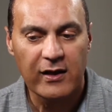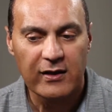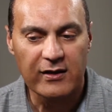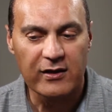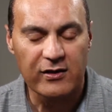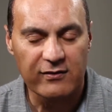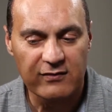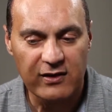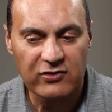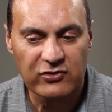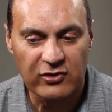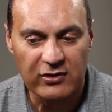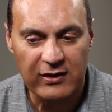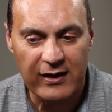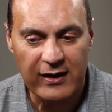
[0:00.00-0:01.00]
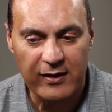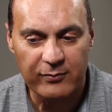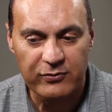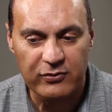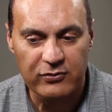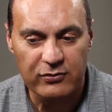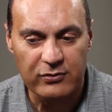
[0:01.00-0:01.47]
the innovation lab
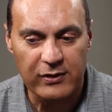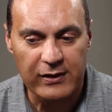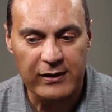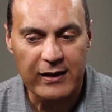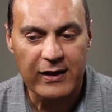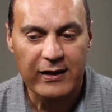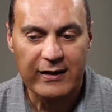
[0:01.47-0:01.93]
to